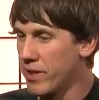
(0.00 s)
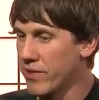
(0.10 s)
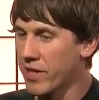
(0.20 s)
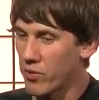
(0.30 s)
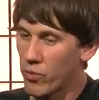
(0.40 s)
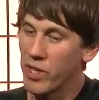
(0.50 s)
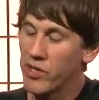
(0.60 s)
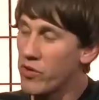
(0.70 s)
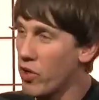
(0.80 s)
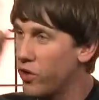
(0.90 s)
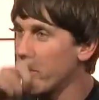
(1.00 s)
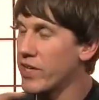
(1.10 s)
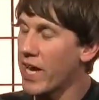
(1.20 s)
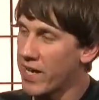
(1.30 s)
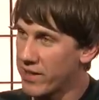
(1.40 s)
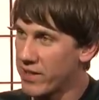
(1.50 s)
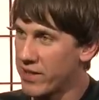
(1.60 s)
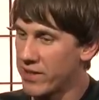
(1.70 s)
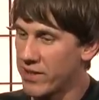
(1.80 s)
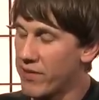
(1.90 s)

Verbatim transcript: it's like when you go and look at a,